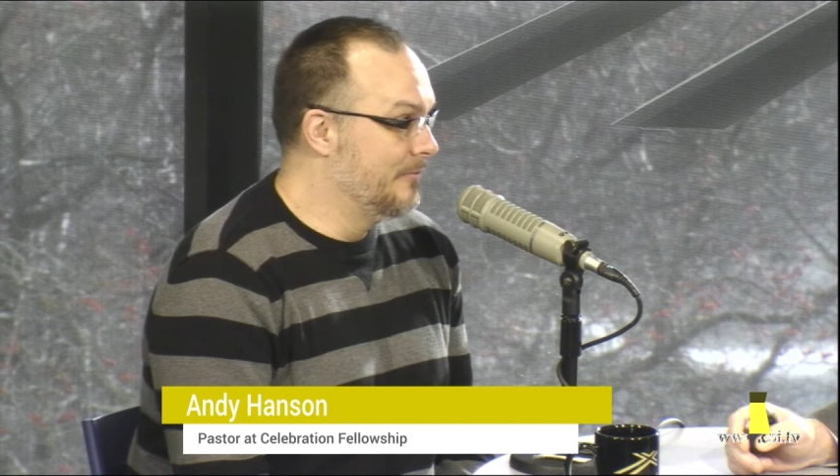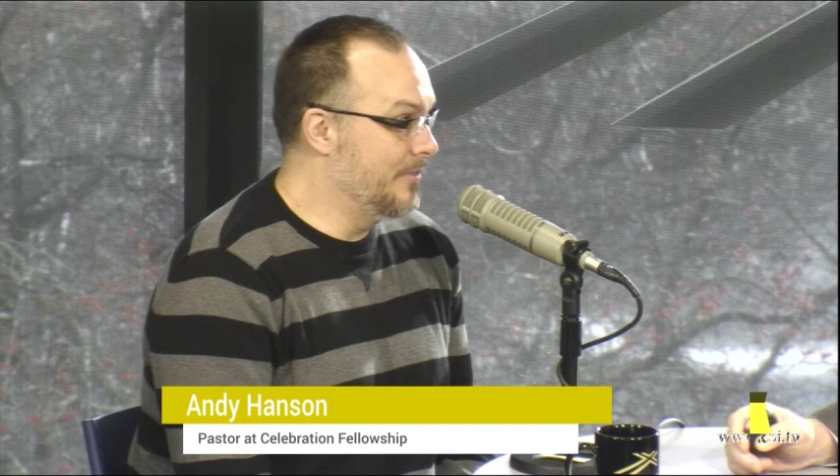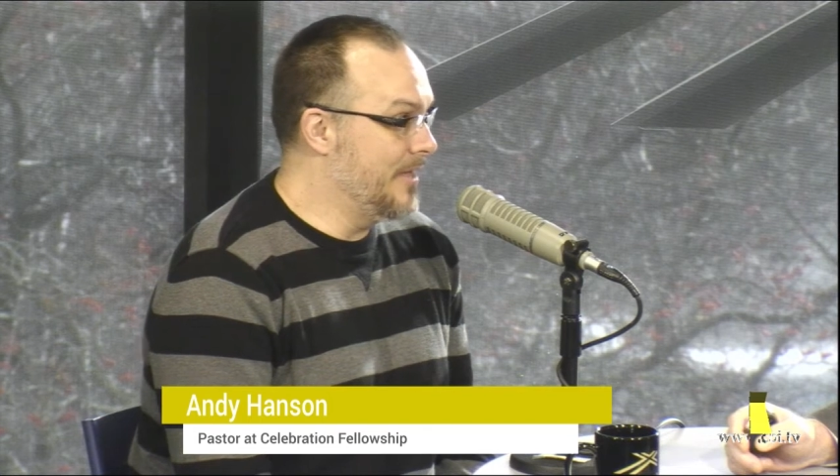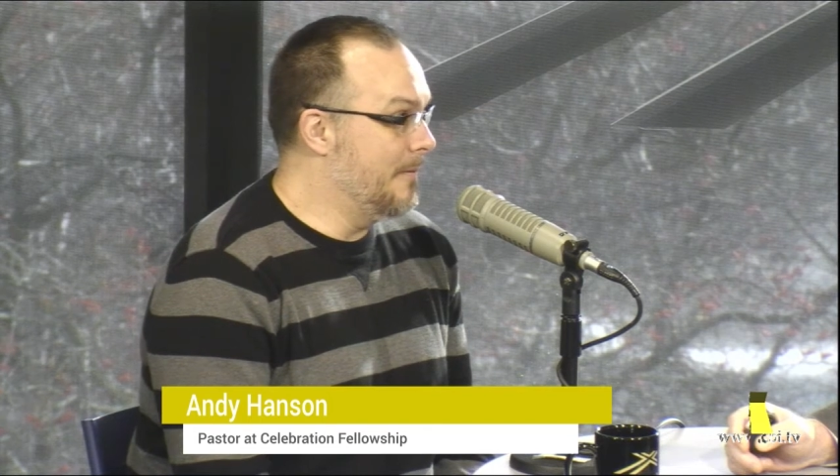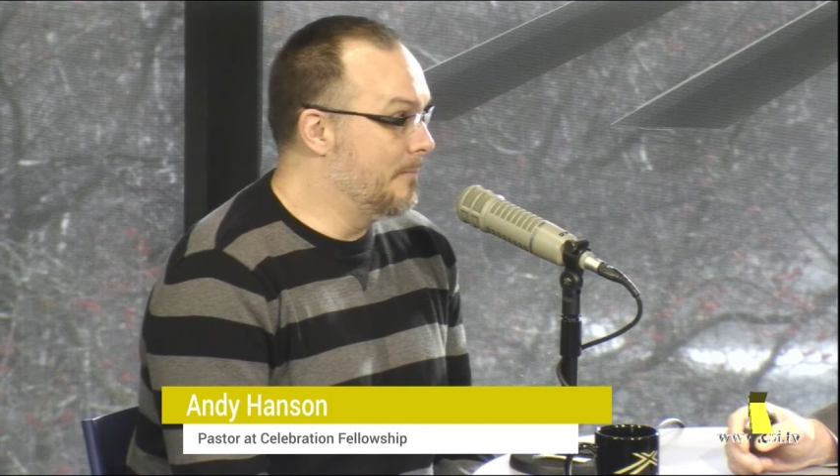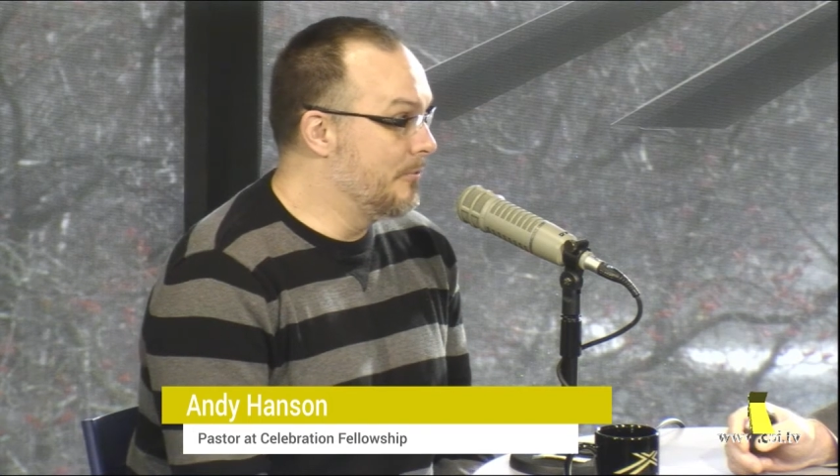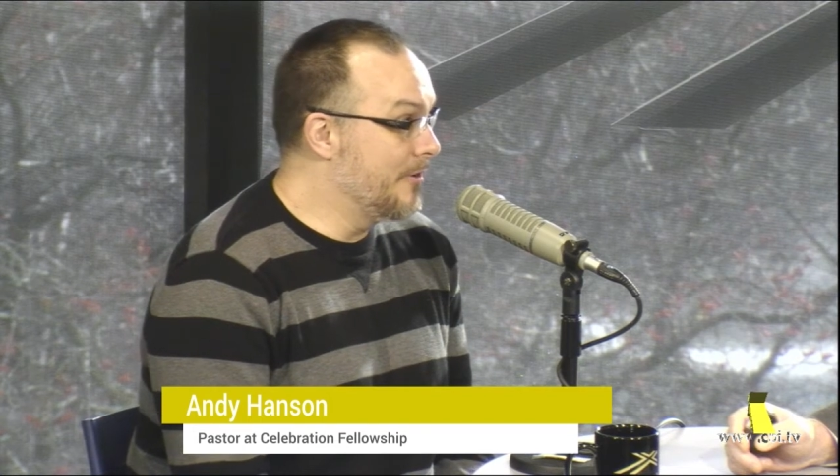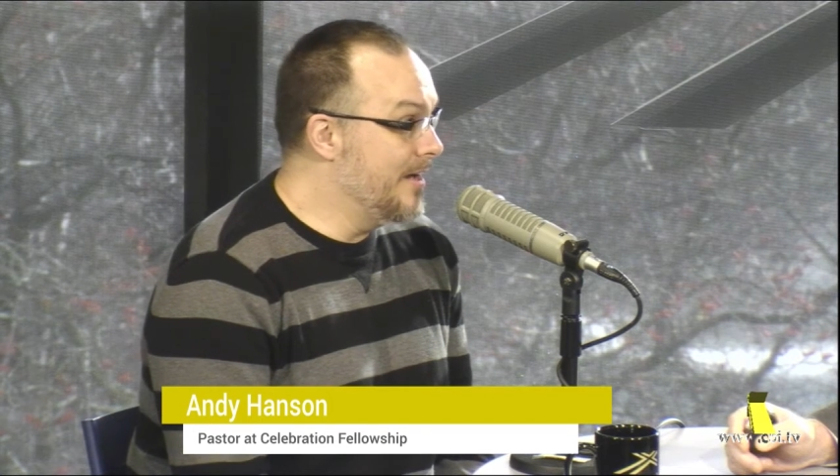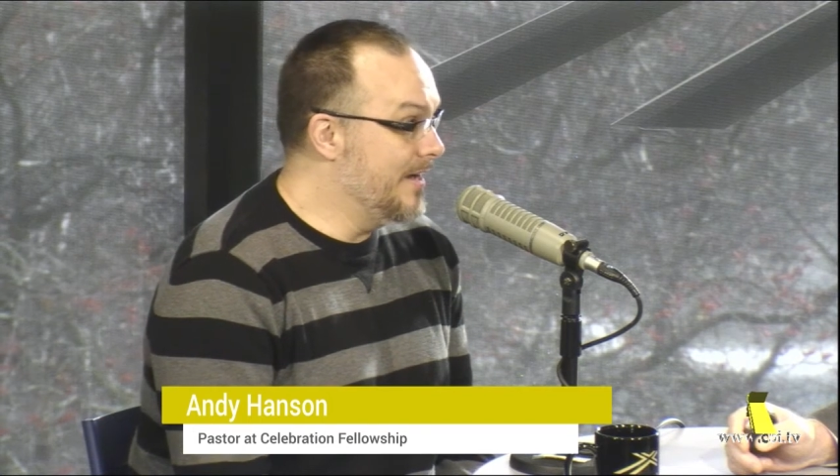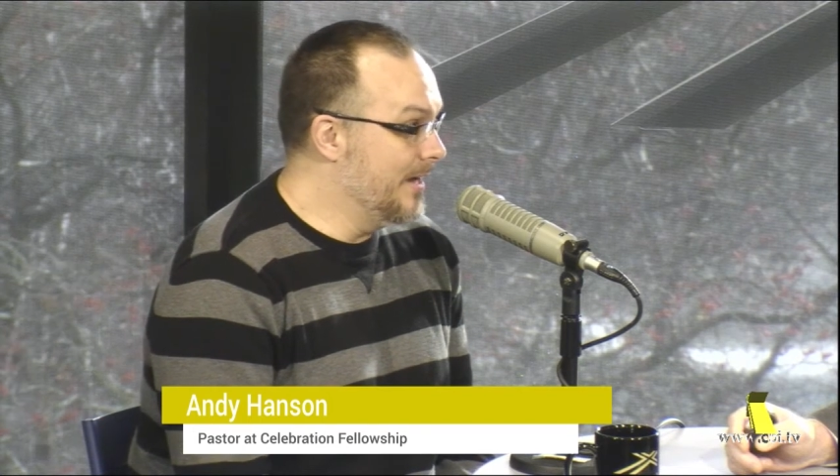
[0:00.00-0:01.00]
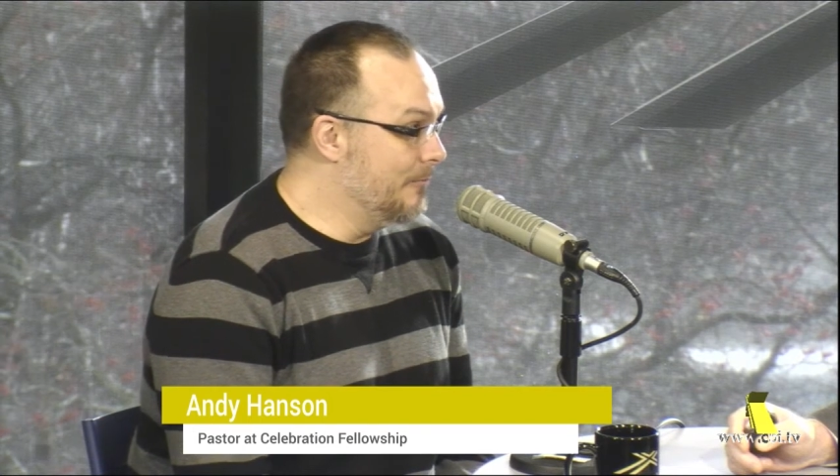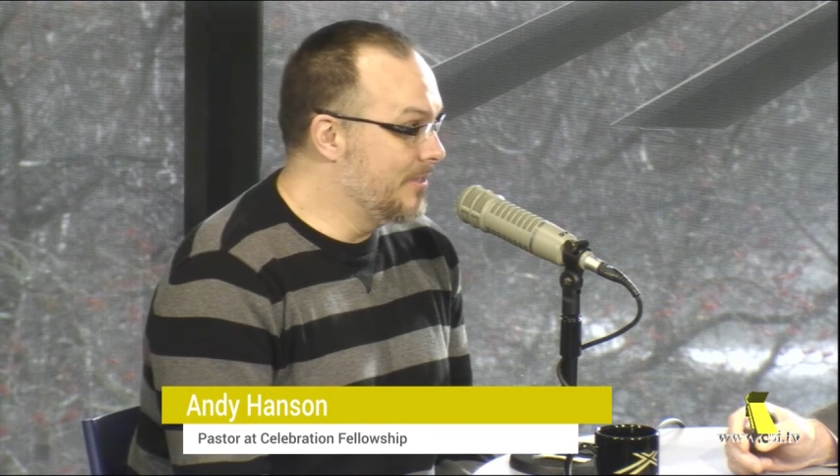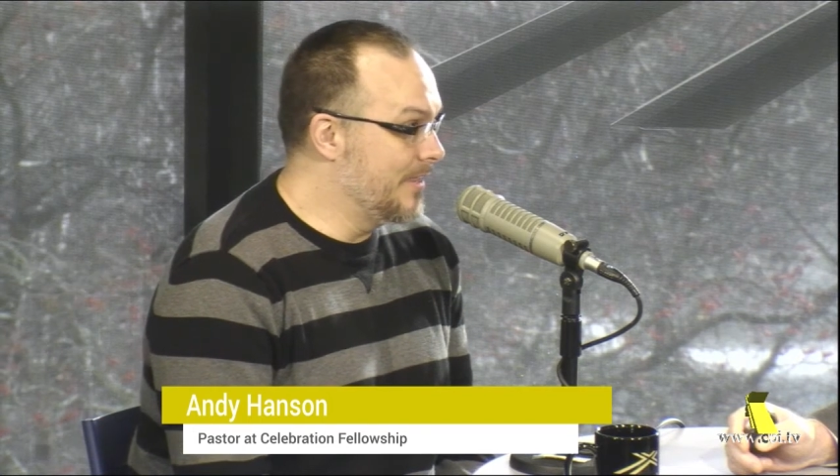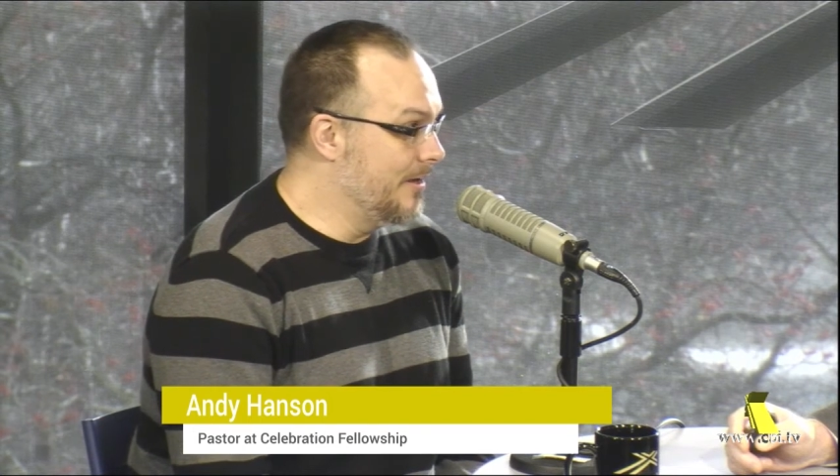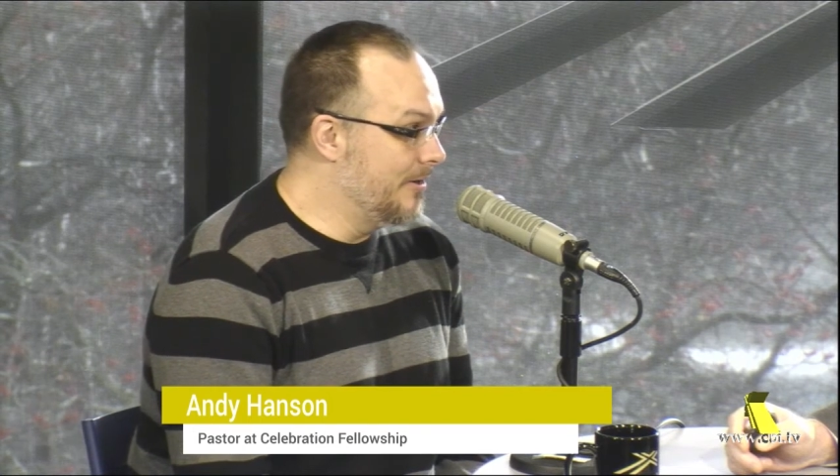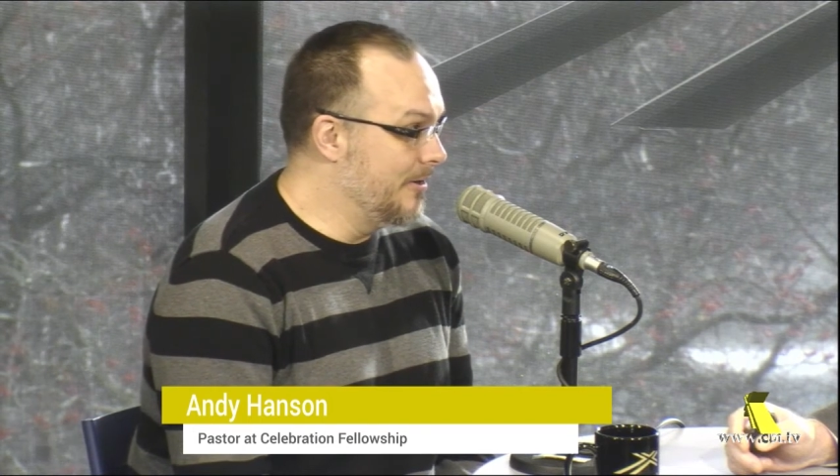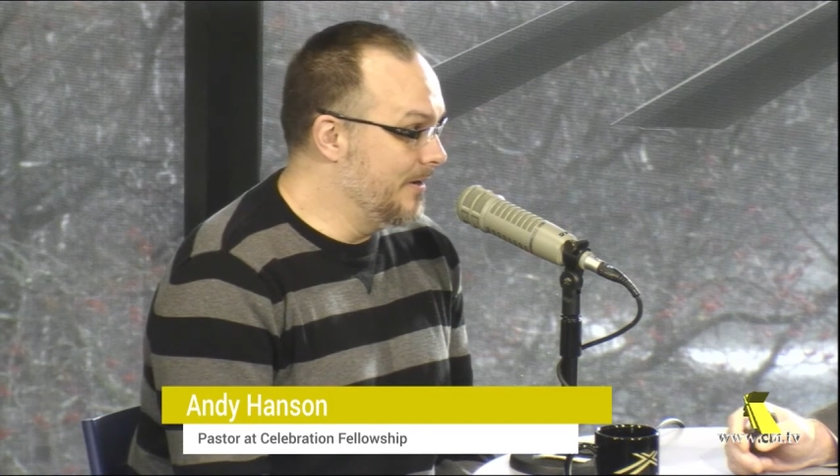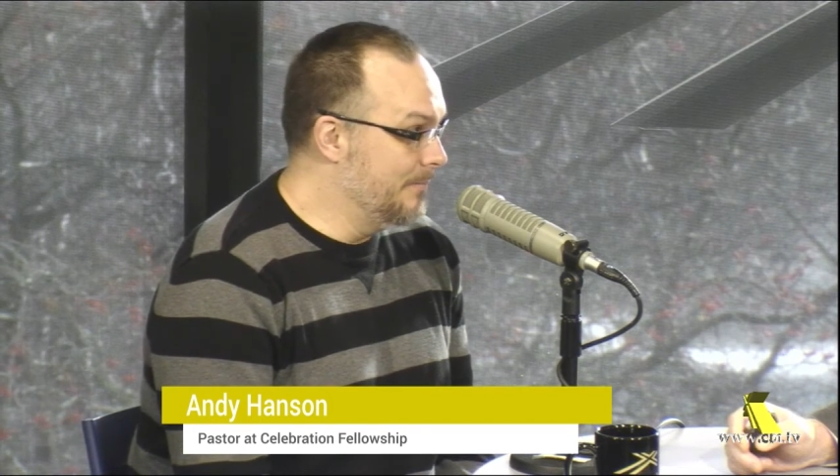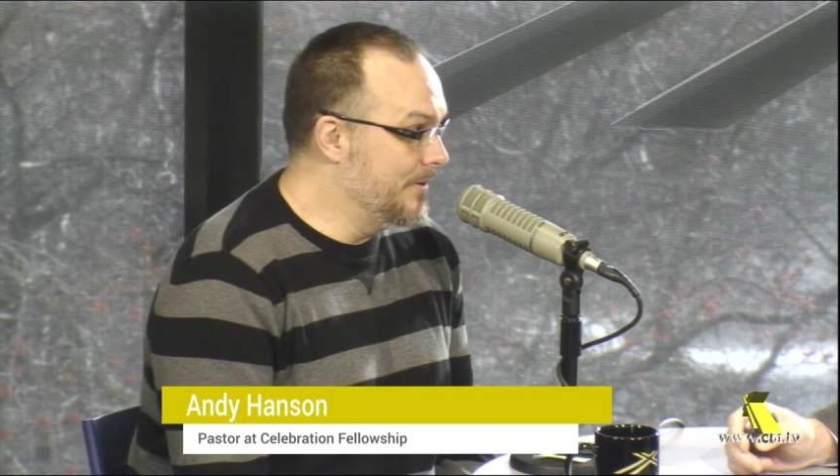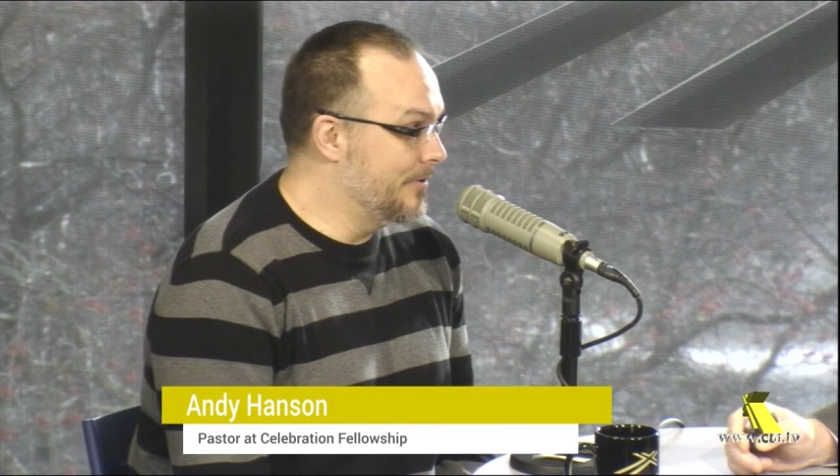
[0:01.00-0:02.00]
without breaking what they had
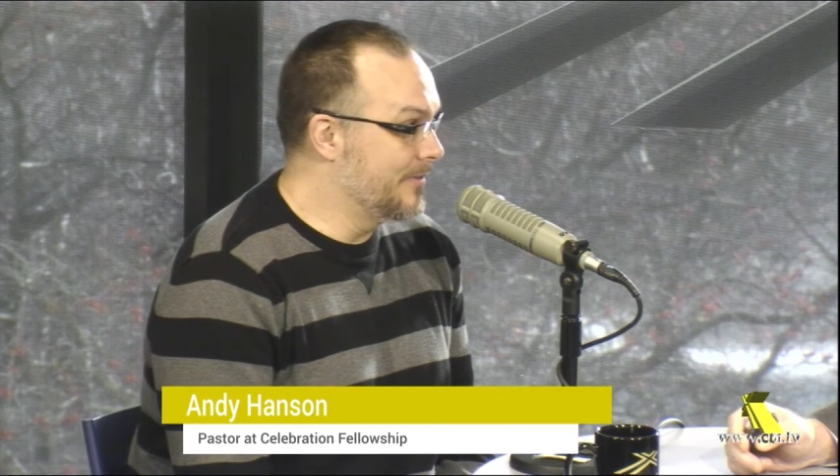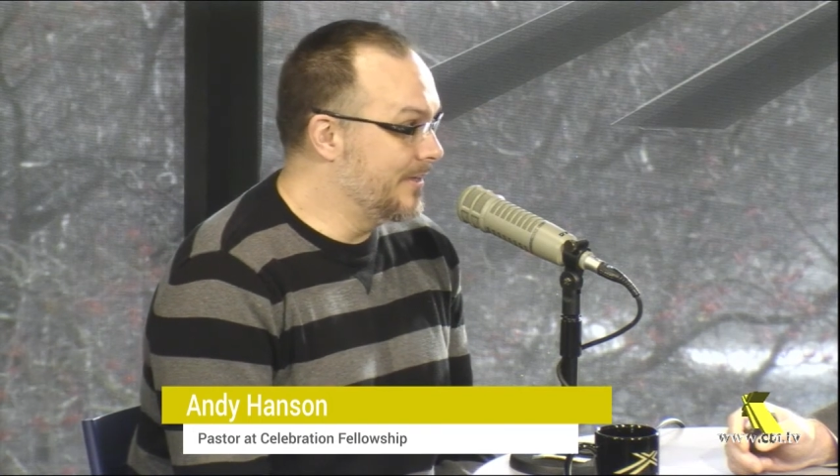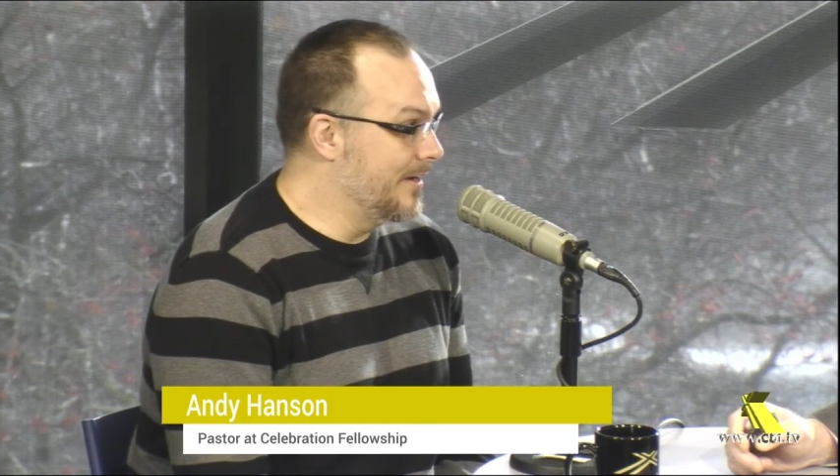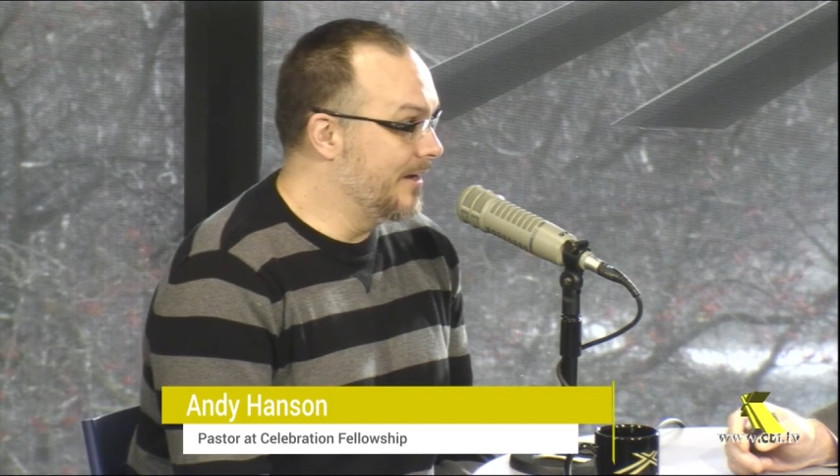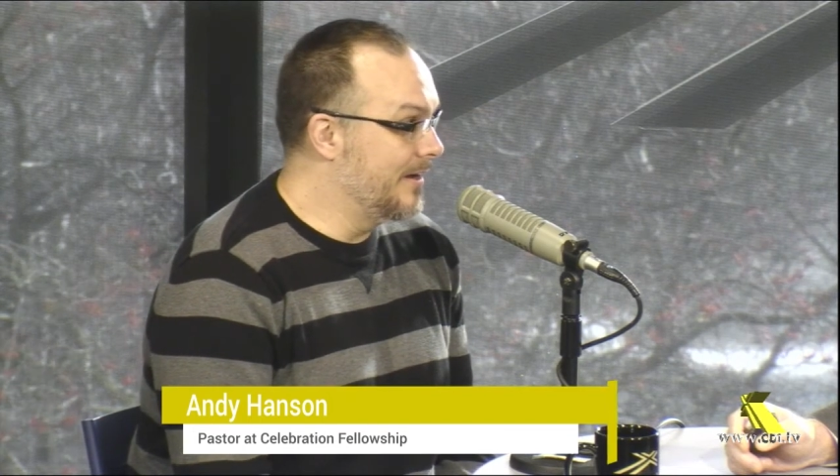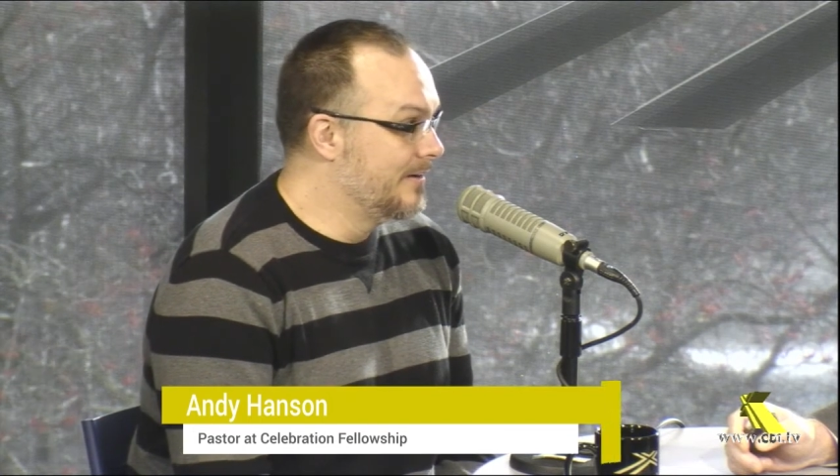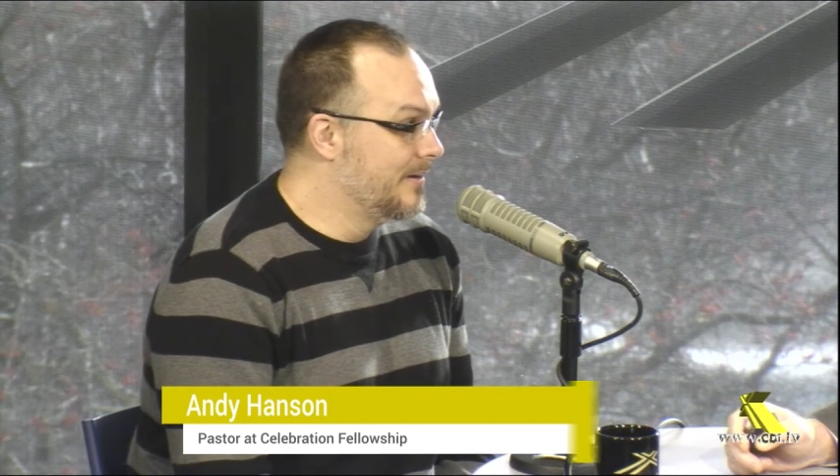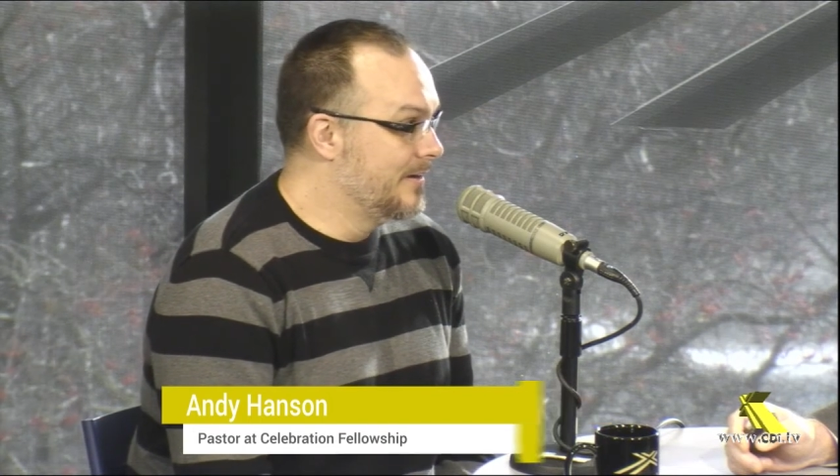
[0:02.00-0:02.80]
already built there.